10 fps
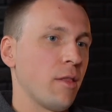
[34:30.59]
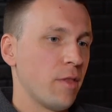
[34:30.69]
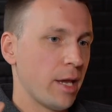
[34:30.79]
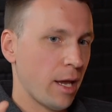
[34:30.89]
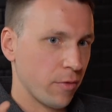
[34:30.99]

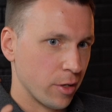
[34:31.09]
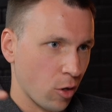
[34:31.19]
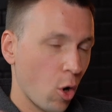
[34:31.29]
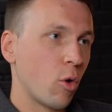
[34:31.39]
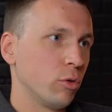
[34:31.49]
they have
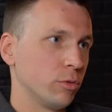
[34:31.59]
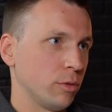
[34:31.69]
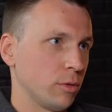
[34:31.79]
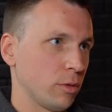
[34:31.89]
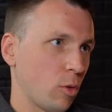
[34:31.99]
their
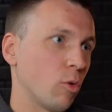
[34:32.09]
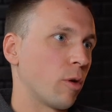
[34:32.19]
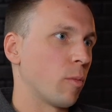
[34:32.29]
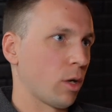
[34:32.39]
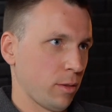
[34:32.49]
own
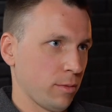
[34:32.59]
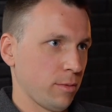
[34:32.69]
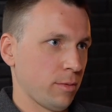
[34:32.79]
order book.